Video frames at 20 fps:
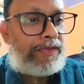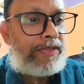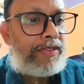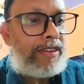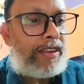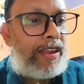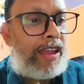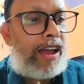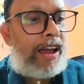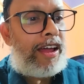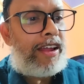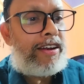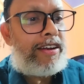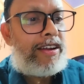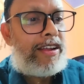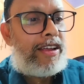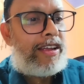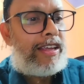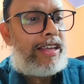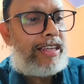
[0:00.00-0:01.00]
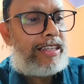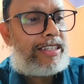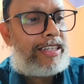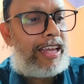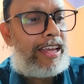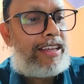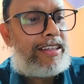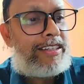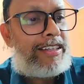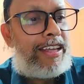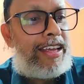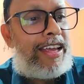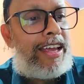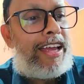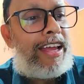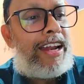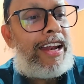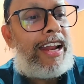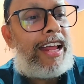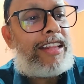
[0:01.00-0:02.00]
And he says,
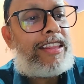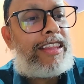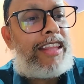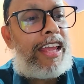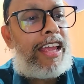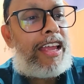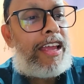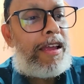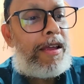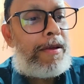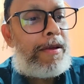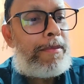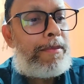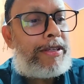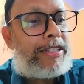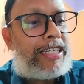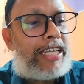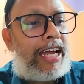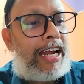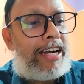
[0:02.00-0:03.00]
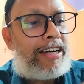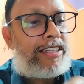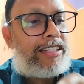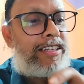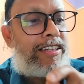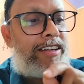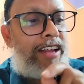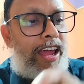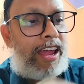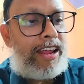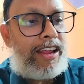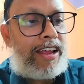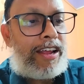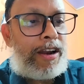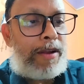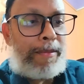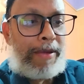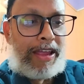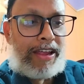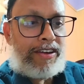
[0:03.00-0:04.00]
nothing besides
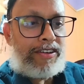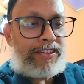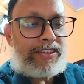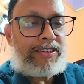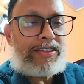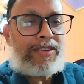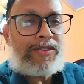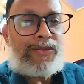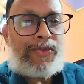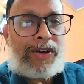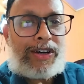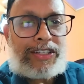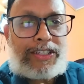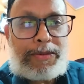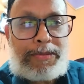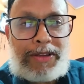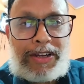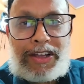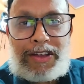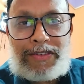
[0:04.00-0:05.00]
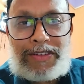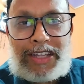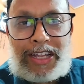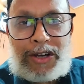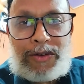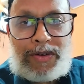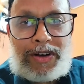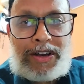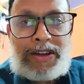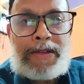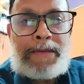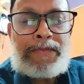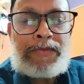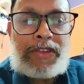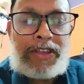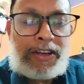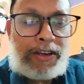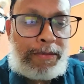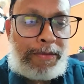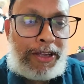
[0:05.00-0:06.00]
remains. What is the meaning of that one?
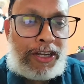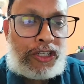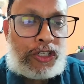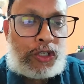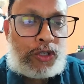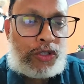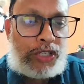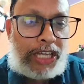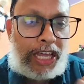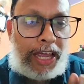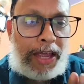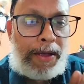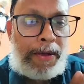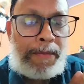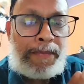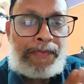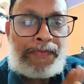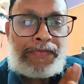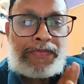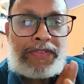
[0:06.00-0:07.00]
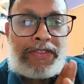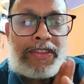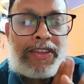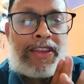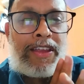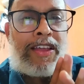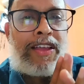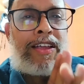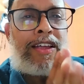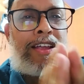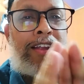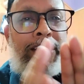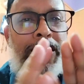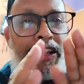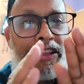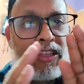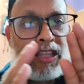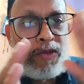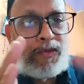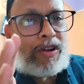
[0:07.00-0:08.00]
It means to say,
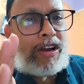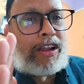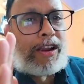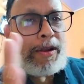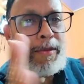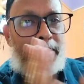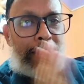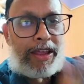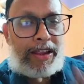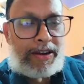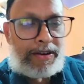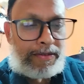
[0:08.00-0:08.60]
nothing will remain.